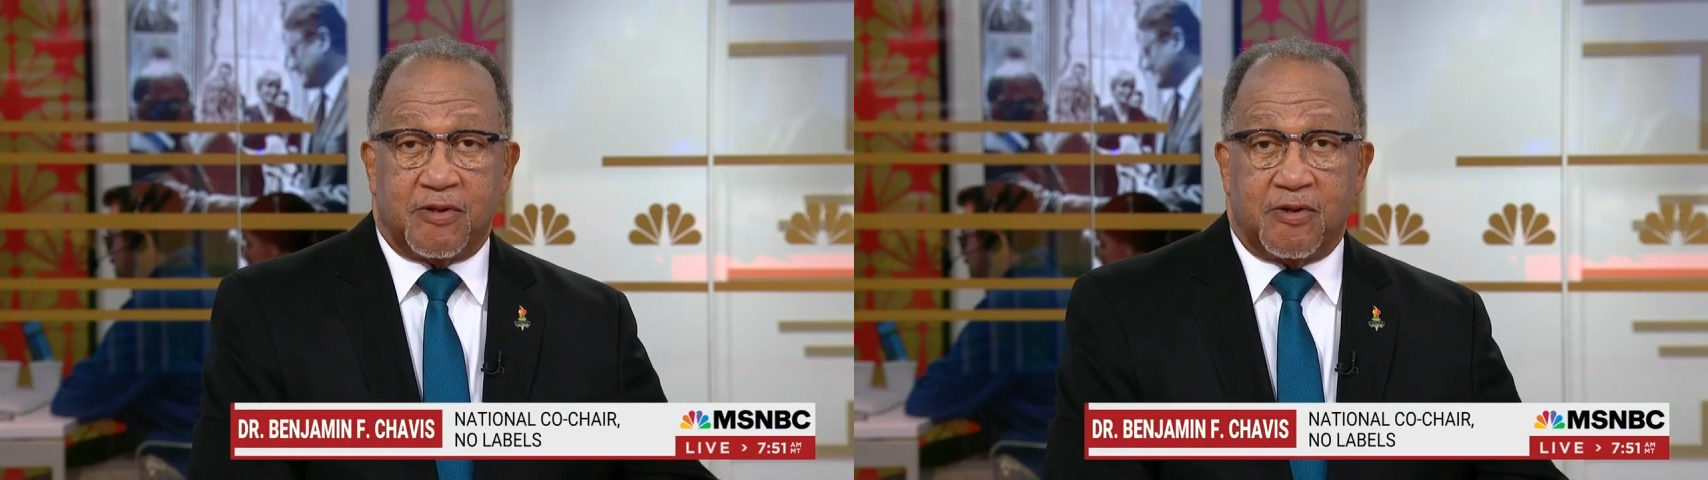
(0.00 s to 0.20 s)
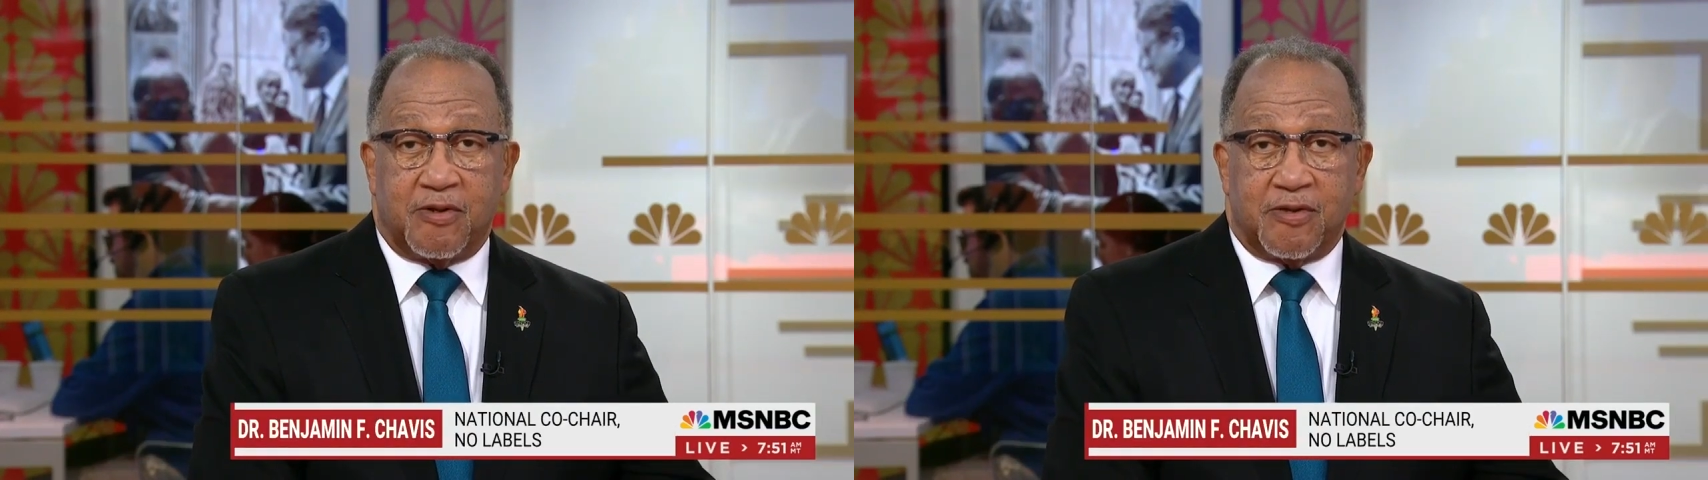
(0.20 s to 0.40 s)

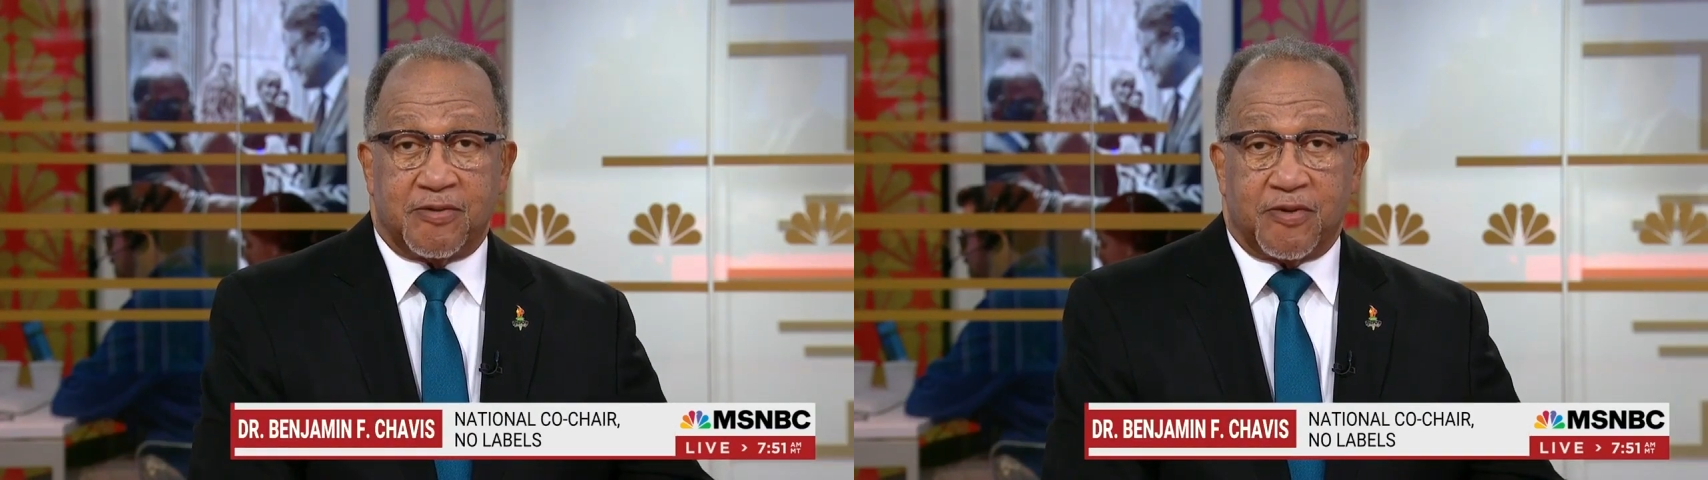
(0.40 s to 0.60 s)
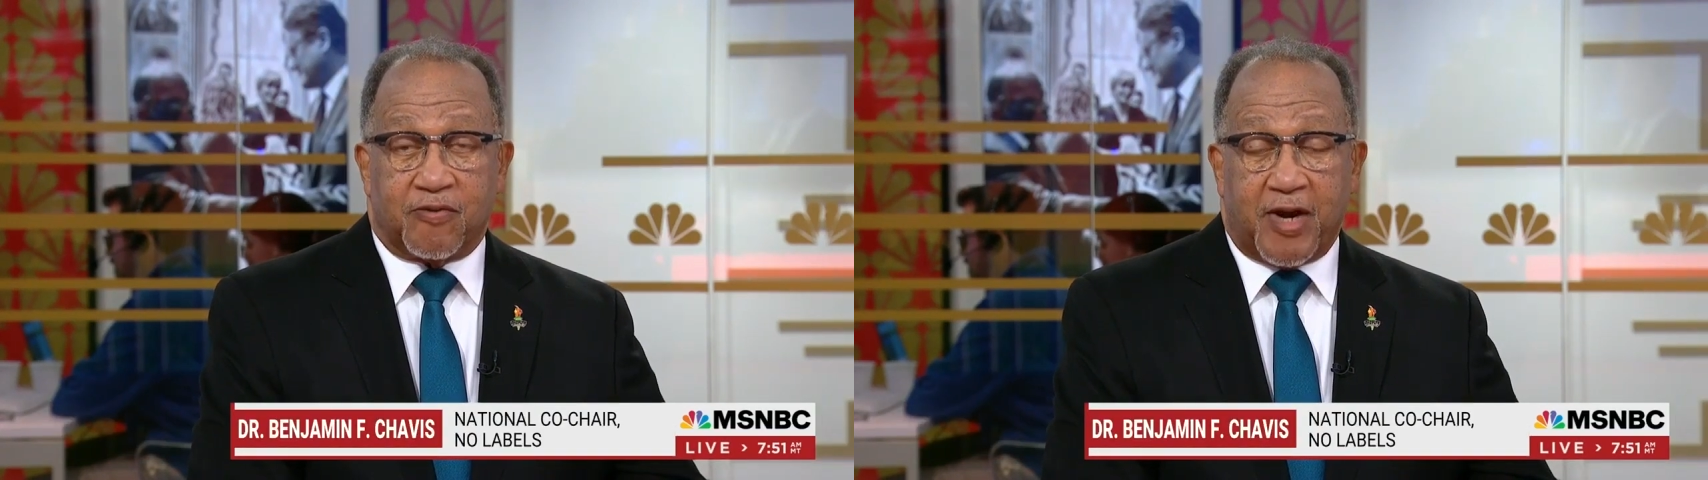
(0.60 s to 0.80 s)

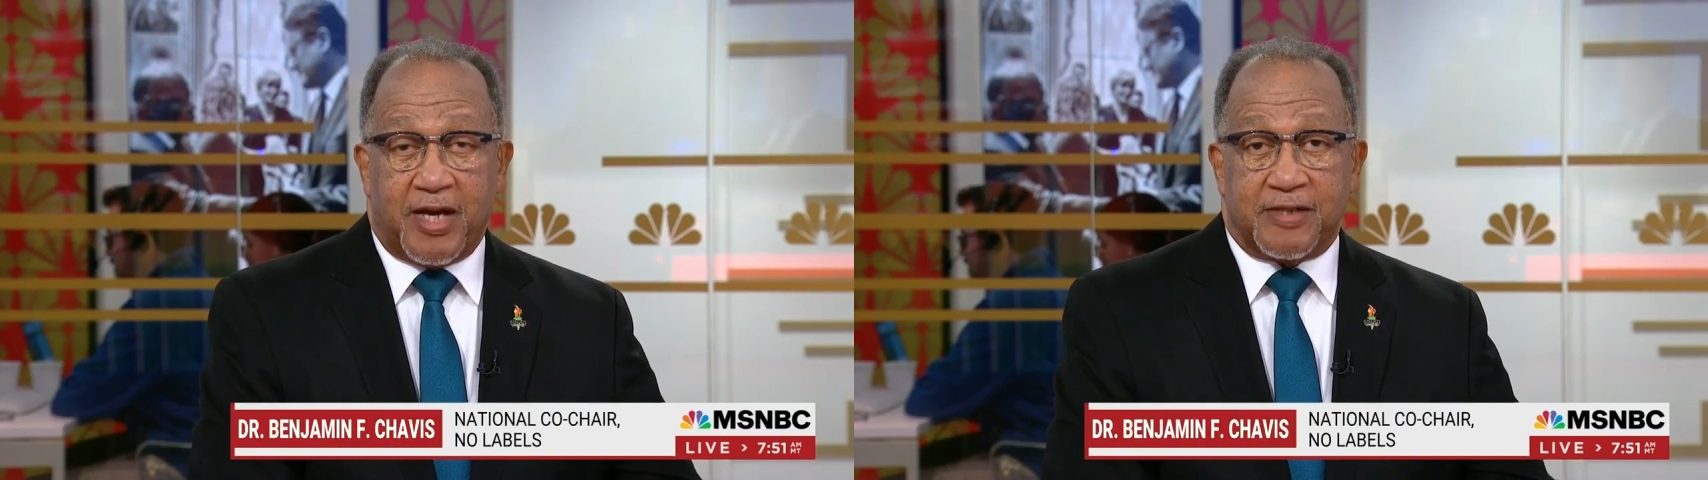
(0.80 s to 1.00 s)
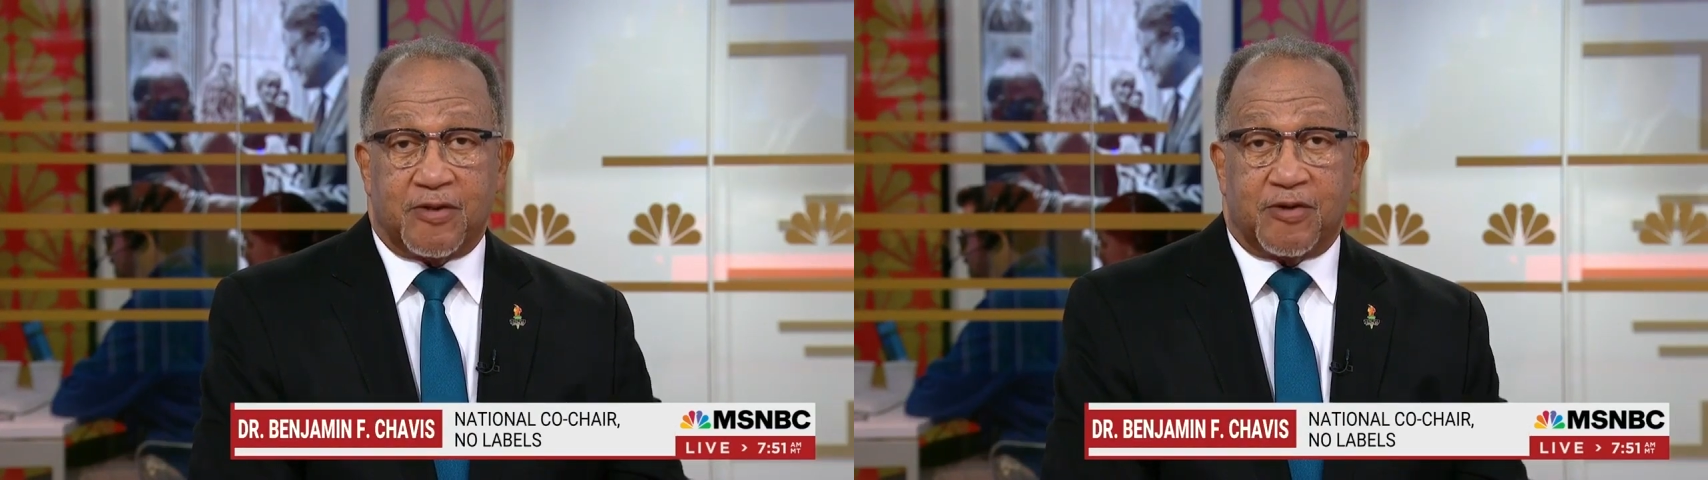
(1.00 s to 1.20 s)
on the
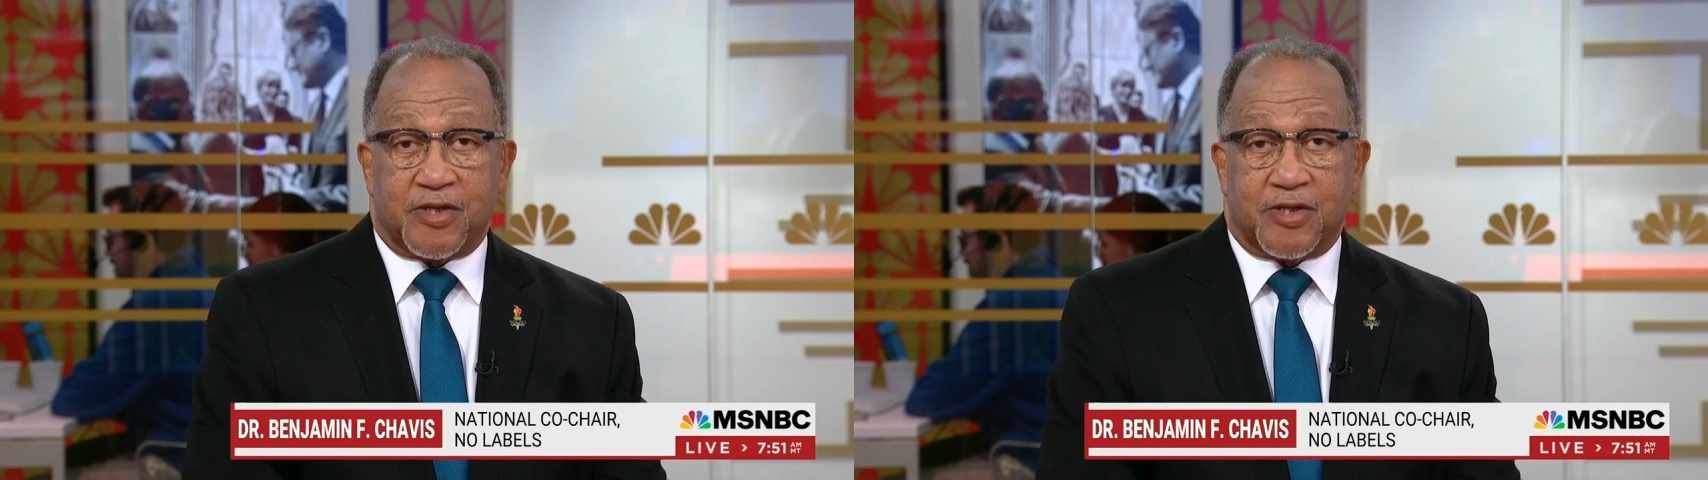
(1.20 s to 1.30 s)
right or